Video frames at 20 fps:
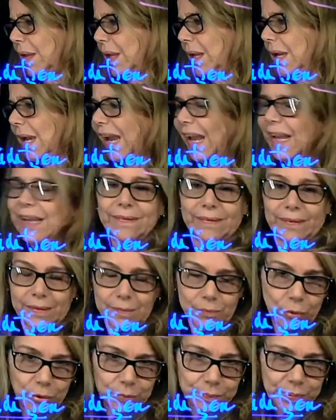a
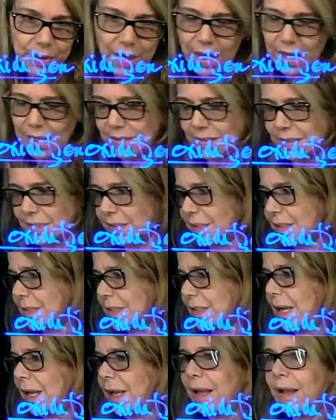simple
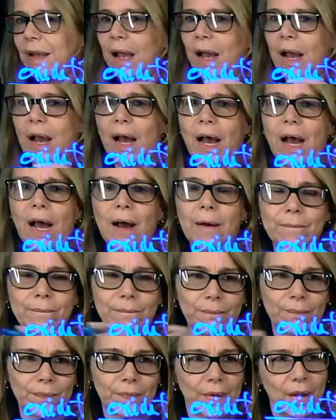process.
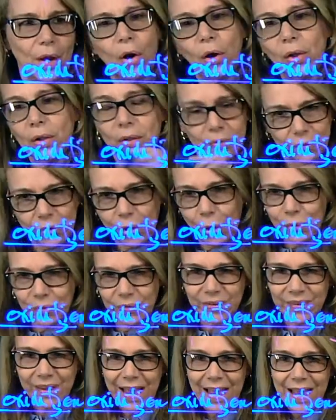All of
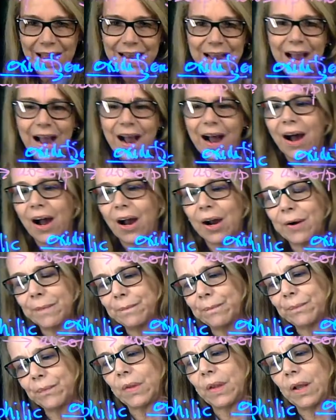those
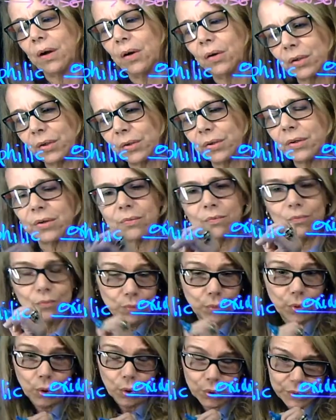occur
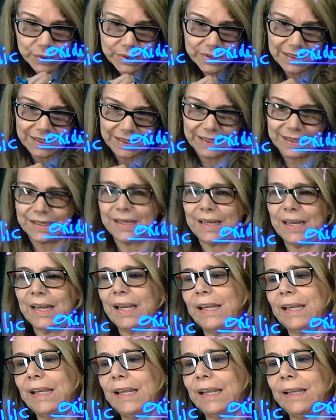mostly
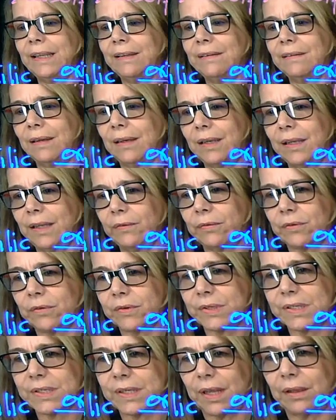in liver
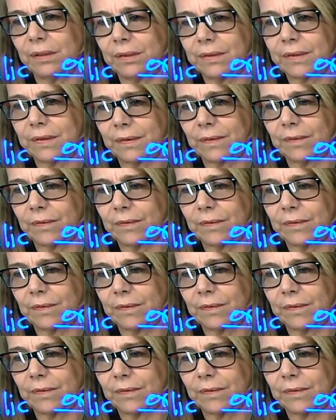cells.